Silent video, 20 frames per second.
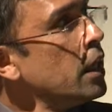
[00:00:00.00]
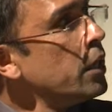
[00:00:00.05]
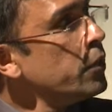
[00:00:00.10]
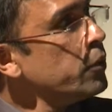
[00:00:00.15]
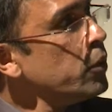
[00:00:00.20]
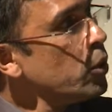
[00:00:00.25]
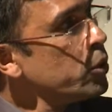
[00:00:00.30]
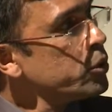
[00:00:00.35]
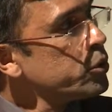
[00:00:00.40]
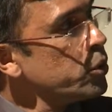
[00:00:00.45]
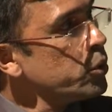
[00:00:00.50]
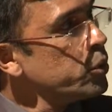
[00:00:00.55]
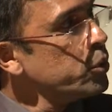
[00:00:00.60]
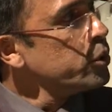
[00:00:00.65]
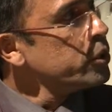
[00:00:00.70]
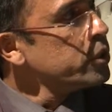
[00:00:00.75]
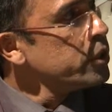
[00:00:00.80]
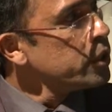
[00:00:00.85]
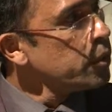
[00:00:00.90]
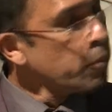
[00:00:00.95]
We also do
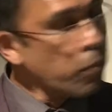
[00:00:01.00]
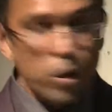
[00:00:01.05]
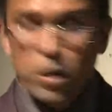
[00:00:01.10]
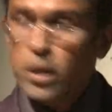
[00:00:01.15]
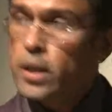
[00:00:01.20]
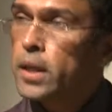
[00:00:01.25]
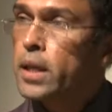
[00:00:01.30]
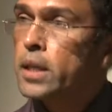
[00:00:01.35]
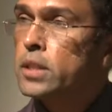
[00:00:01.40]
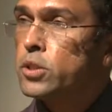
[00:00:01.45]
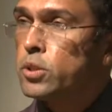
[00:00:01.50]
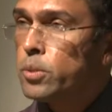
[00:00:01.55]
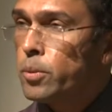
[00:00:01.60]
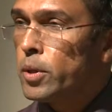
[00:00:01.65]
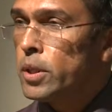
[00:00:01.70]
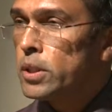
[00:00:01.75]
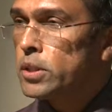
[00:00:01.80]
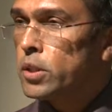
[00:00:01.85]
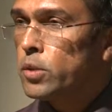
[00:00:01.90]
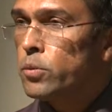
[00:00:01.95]
city modeling and
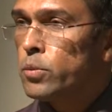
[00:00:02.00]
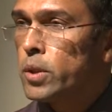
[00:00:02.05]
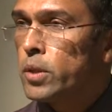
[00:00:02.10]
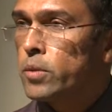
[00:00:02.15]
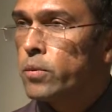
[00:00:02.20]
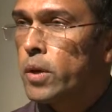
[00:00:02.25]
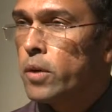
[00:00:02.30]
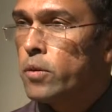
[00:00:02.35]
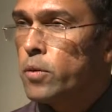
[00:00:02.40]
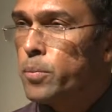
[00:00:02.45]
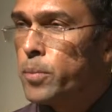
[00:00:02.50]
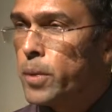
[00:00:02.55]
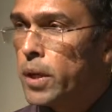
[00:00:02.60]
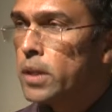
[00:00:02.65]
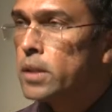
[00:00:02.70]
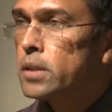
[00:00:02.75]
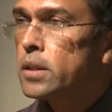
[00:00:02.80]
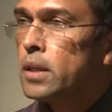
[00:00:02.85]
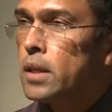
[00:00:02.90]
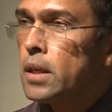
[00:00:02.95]
simulation work where we
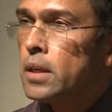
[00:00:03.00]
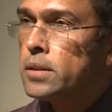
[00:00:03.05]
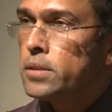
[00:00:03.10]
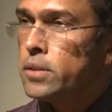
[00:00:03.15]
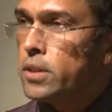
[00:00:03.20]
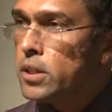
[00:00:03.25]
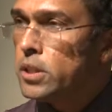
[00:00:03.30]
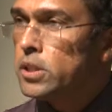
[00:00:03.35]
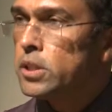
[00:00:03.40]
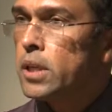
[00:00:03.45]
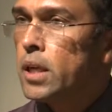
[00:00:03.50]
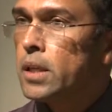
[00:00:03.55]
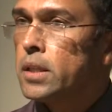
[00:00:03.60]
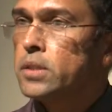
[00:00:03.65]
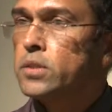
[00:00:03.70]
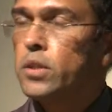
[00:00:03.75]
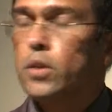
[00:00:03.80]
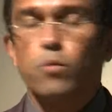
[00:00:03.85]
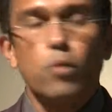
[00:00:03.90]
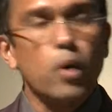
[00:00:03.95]
bring 3D
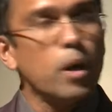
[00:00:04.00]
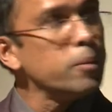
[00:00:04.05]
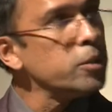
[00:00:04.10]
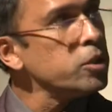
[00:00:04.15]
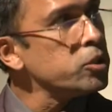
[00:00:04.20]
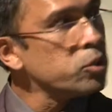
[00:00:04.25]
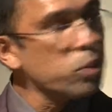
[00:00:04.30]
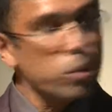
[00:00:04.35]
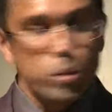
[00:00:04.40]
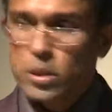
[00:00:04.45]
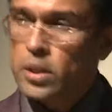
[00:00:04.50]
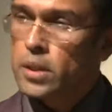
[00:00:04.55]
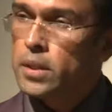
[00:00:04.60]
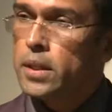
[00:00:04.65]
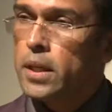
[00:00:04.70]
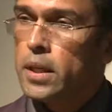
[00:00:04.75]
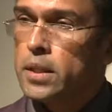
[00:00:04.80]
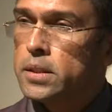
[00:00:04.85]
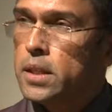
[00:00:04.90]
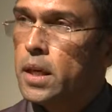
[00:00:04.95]
GIS environment, social
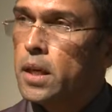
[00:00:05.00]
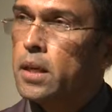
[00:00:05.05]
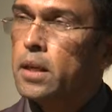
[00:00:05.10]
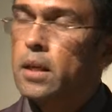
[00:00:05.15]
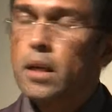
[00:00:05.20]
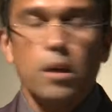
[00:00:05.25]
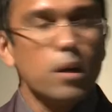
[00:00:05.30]
data,